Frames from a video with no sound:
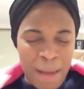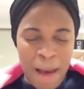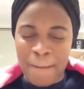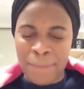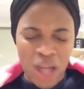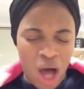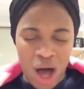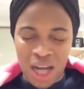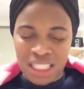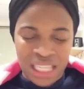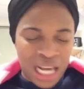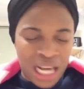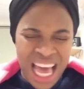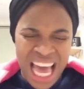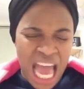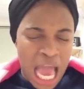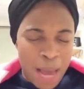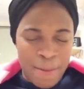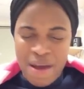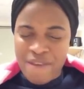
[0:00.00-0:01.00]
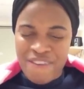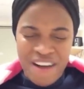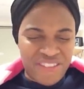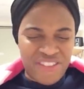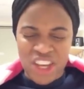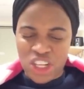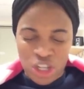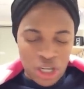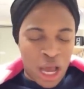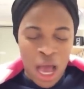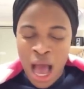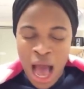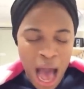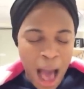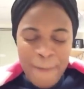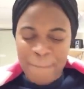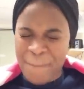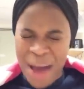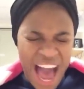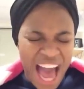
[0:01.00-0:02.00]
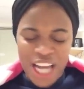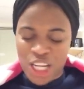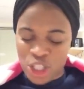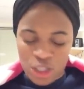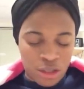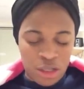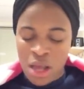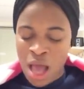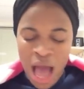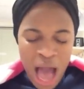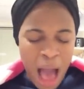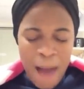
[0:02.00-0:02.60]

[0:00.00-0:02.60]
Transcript: in my blood my foundation. I bind you.